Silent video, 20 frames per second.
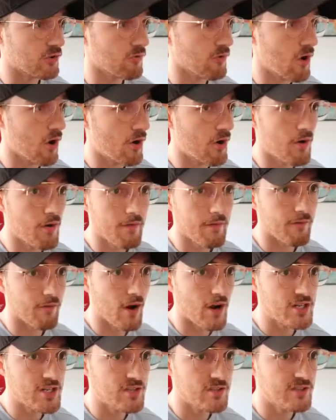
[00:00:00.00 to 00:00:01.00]
are on
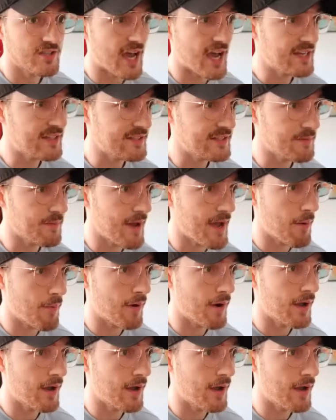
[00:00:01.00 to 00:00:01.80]
fresh as daisies, man.